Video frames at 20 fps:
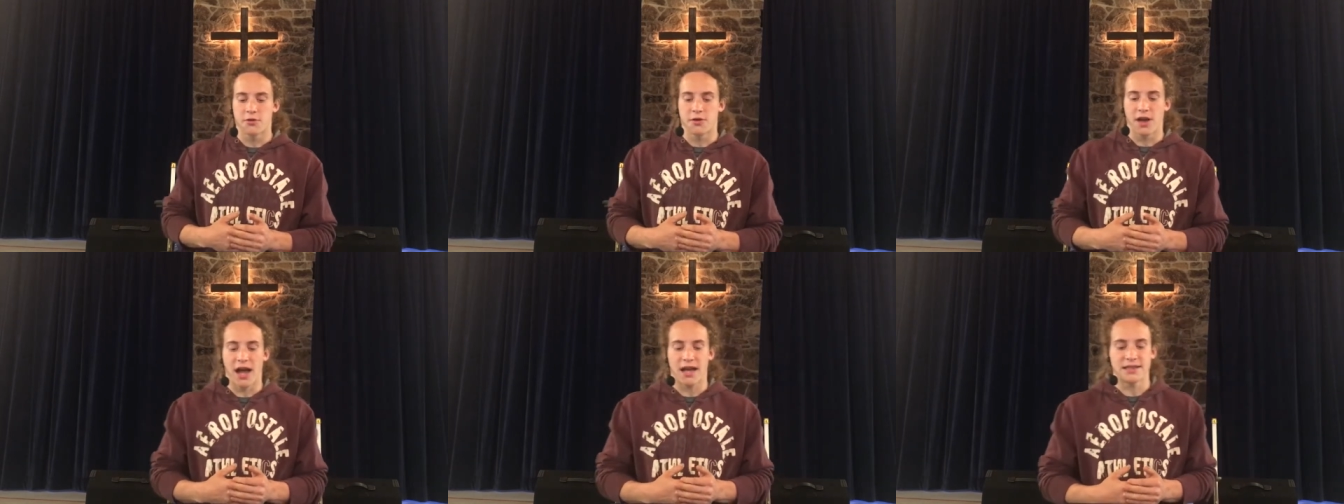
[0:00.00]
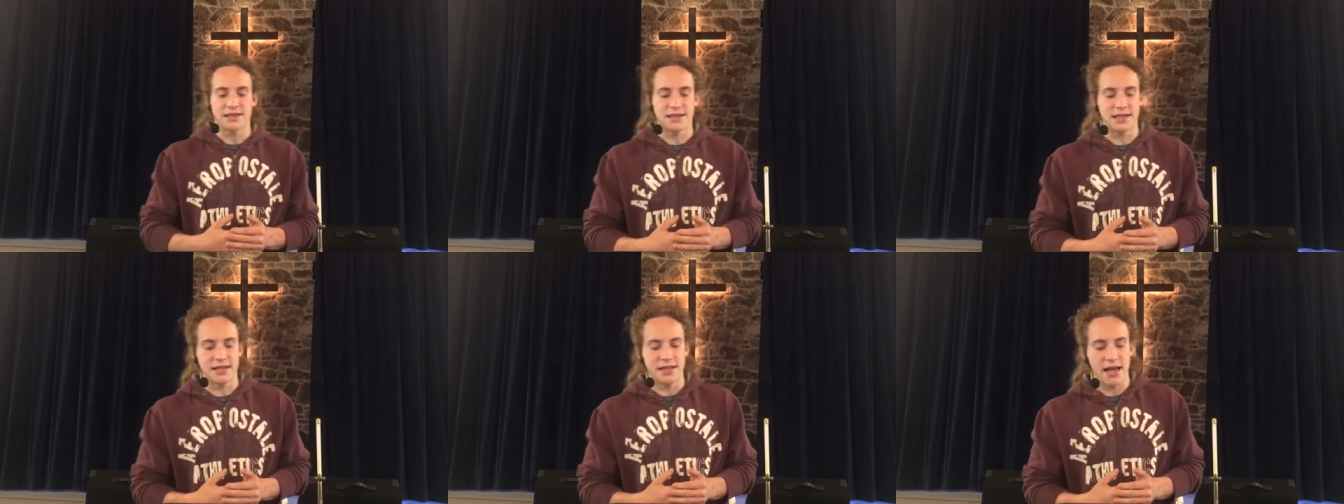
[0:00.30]
you
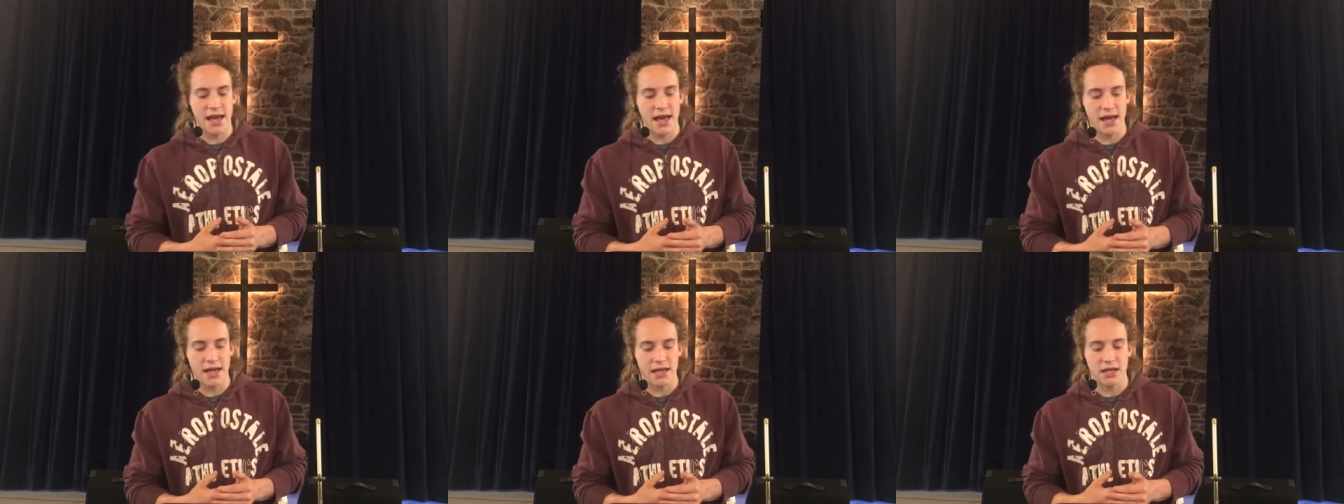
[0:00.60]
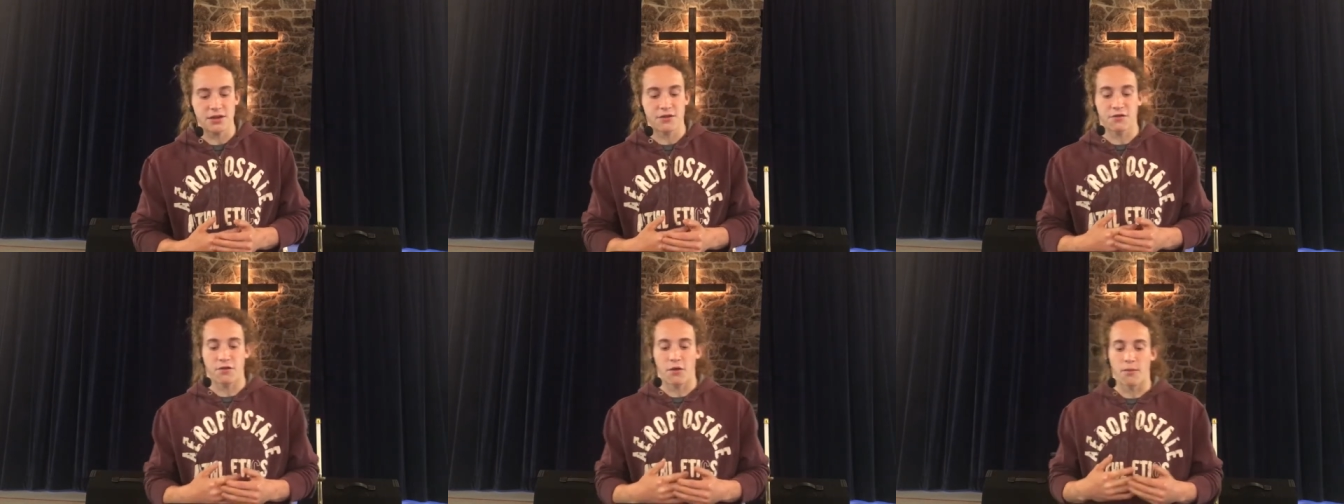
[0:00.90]
guys today
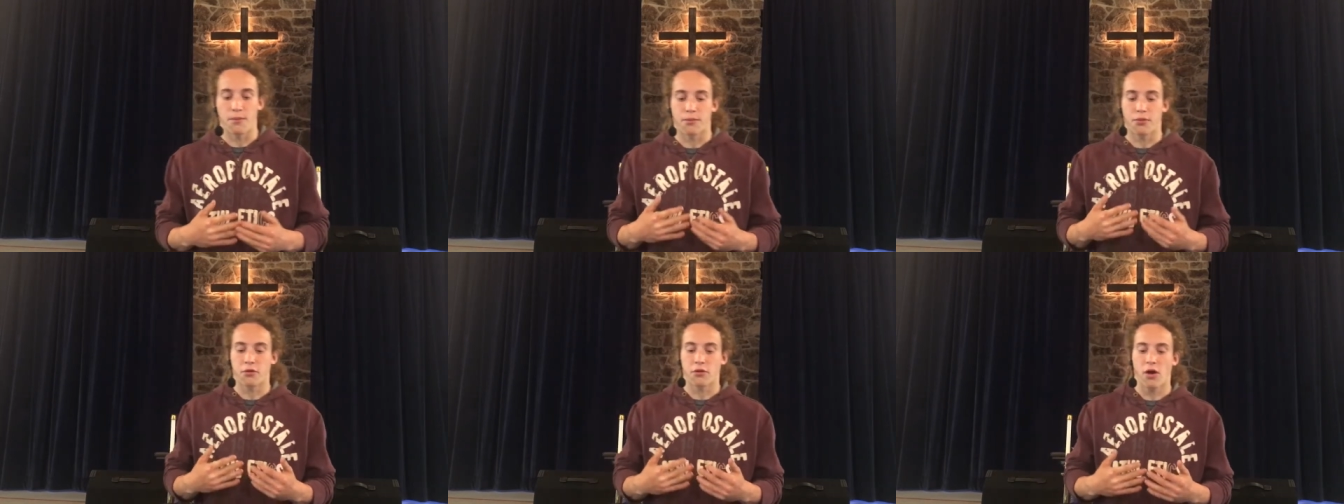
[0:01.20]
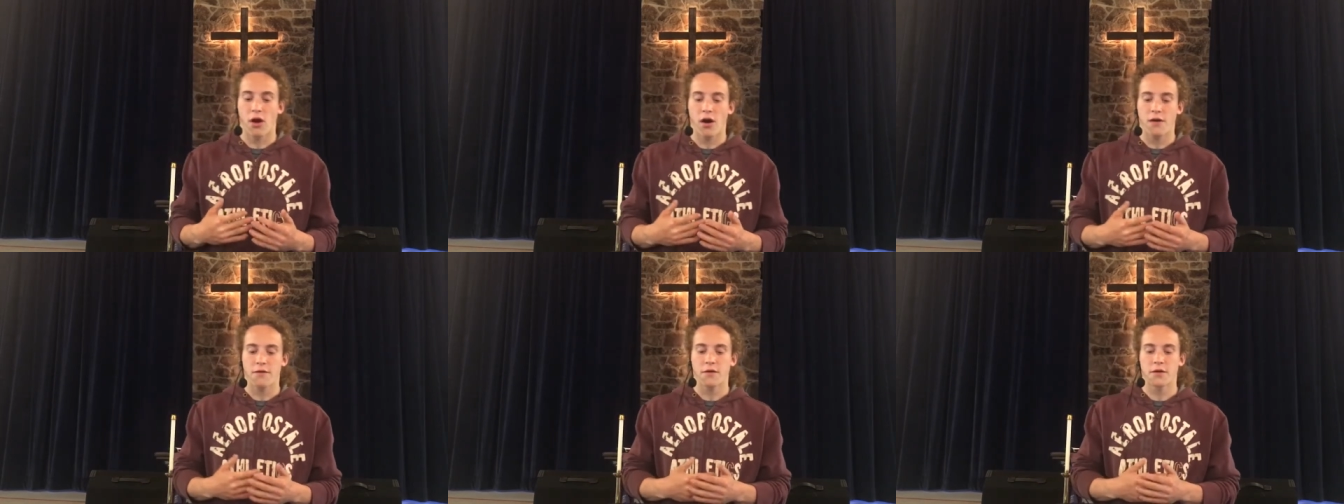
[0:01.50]
is from
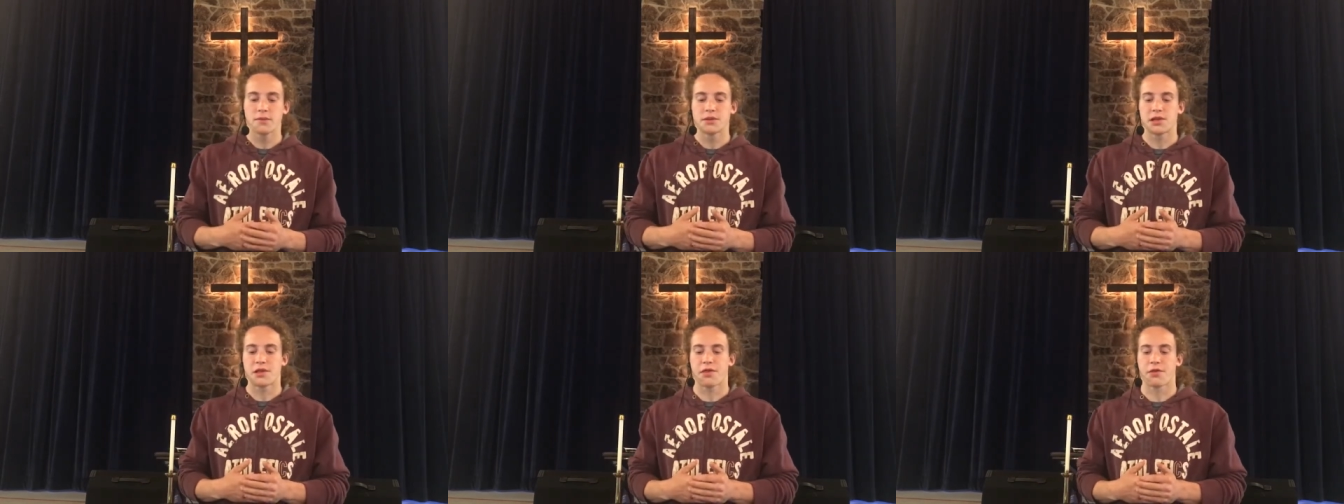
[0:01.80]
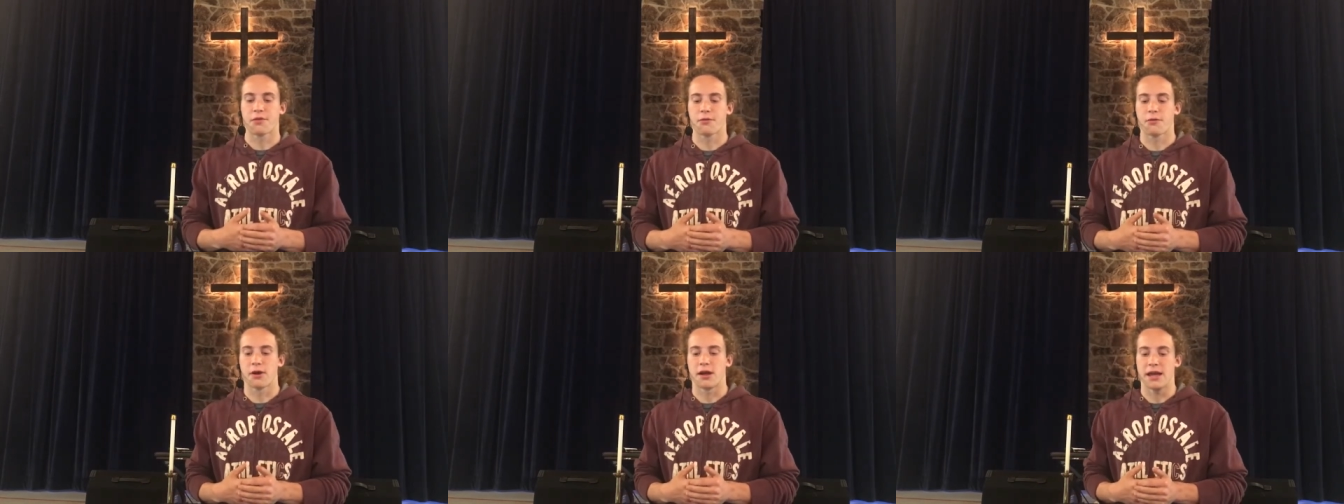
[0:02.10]
Proverbs
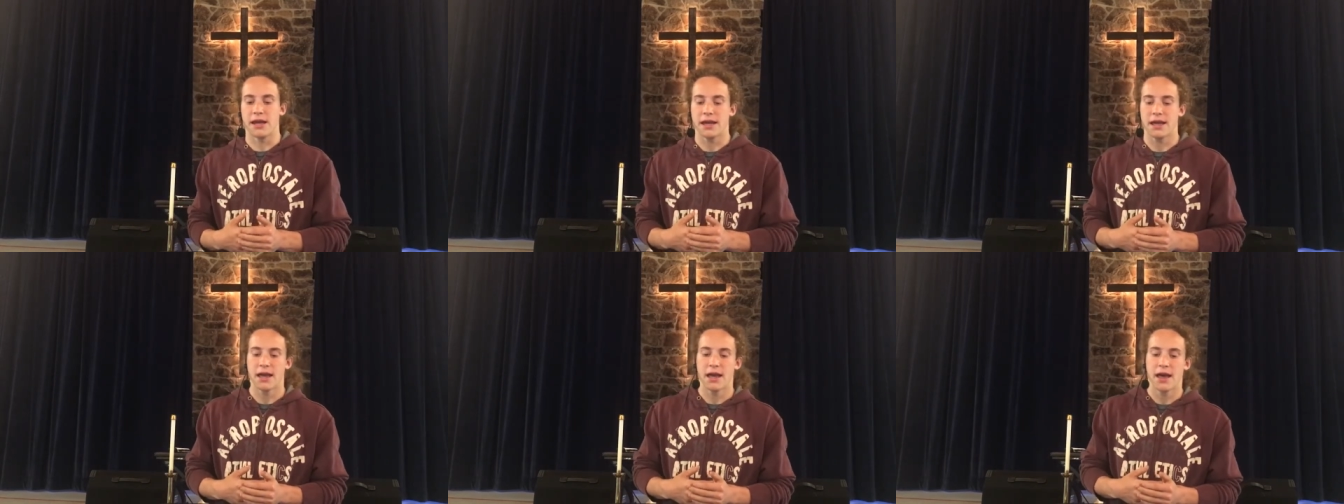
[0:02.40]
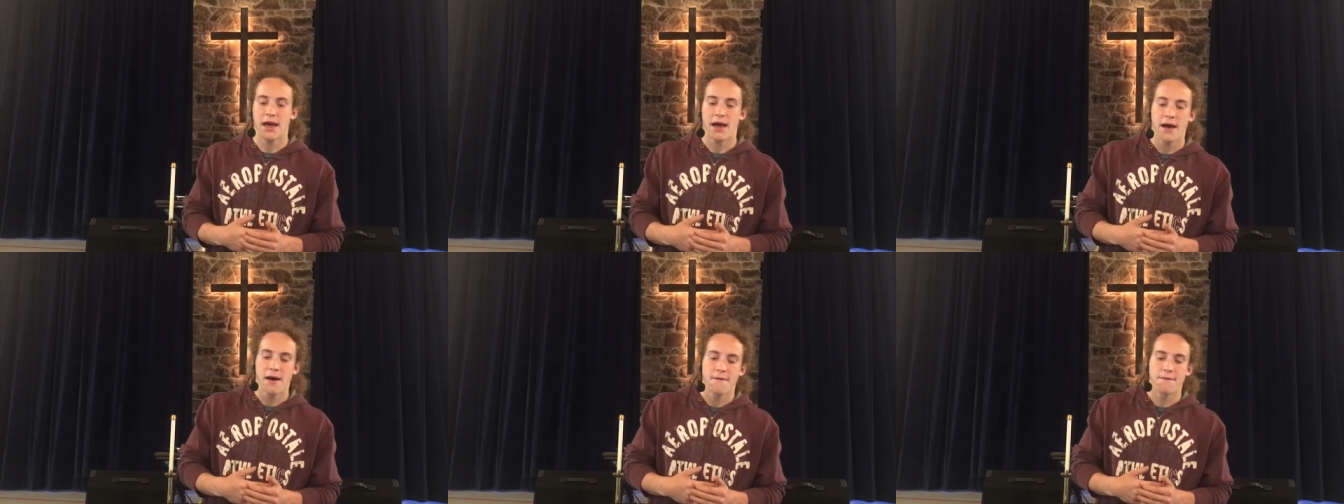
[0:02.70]
3
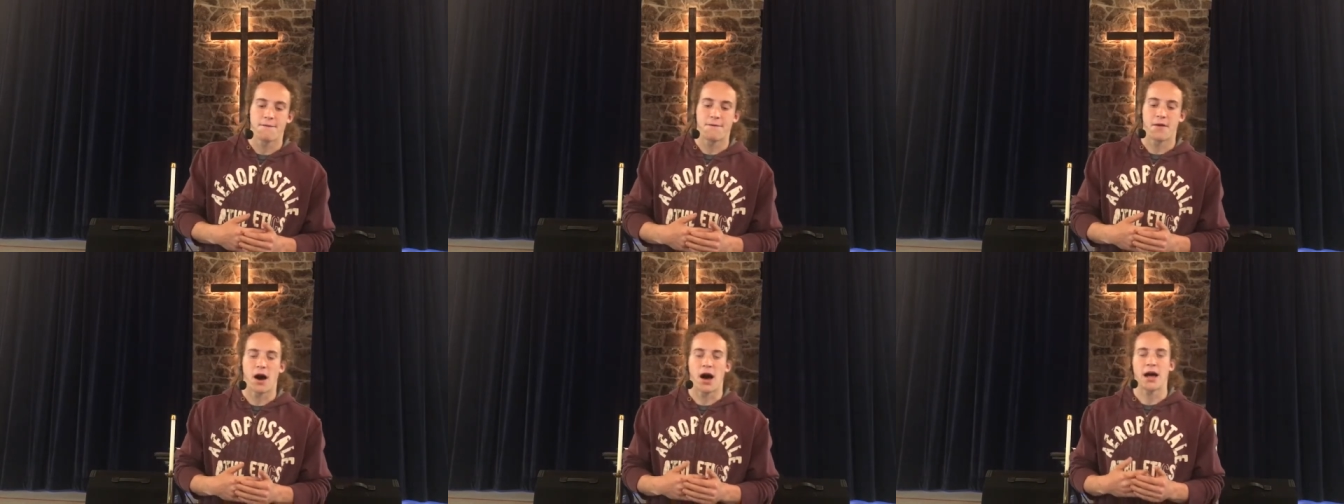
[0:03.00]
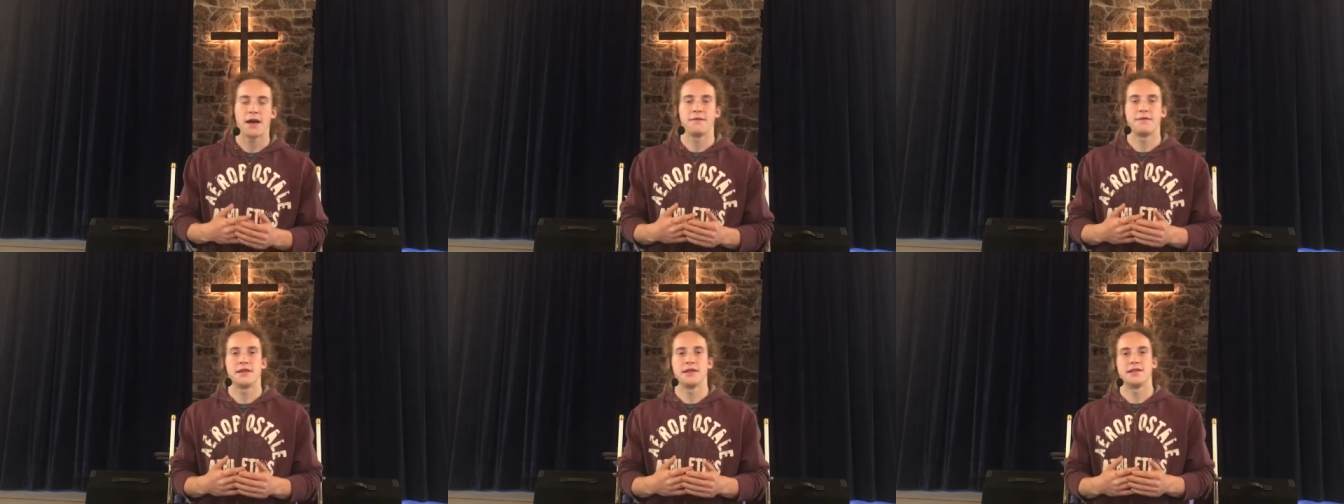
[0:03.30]

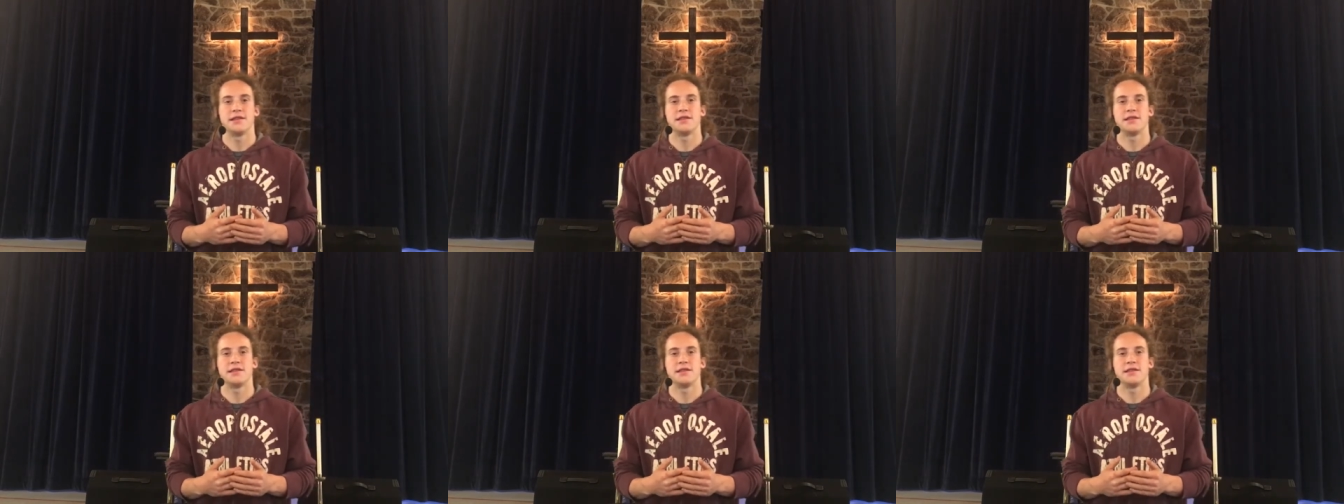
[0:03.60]
5 to